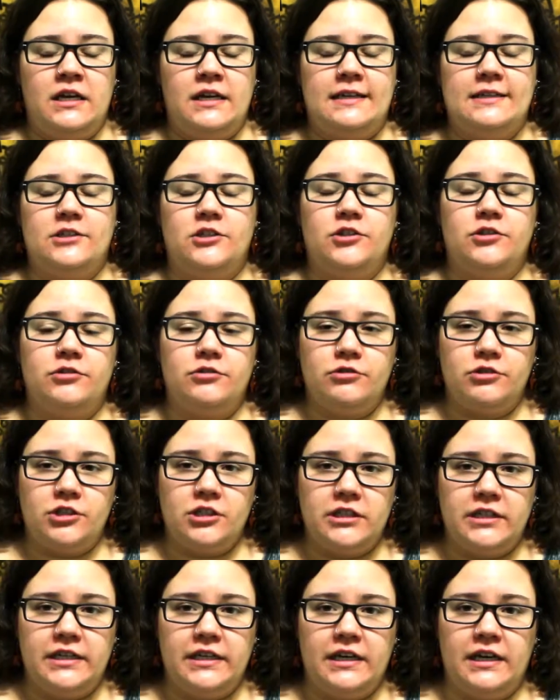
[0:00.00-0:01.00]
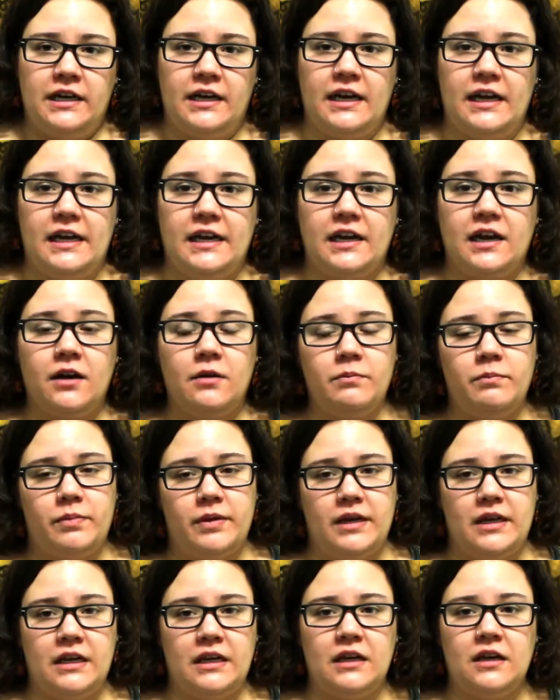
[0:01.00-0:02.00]
It's usually a
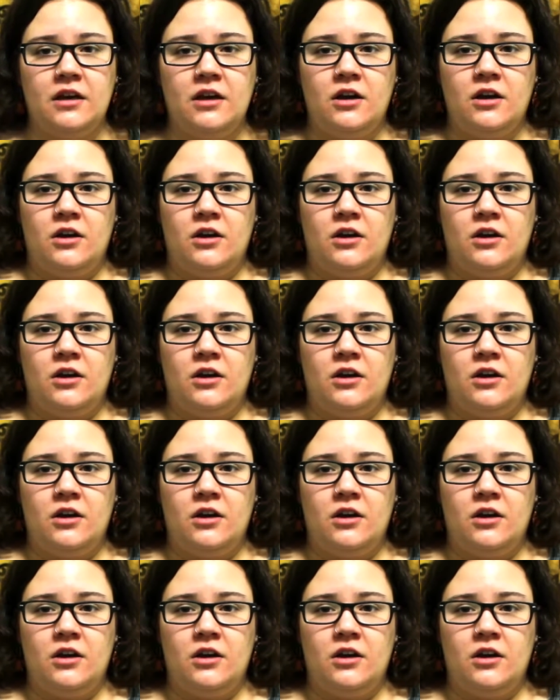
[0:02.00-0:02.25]
company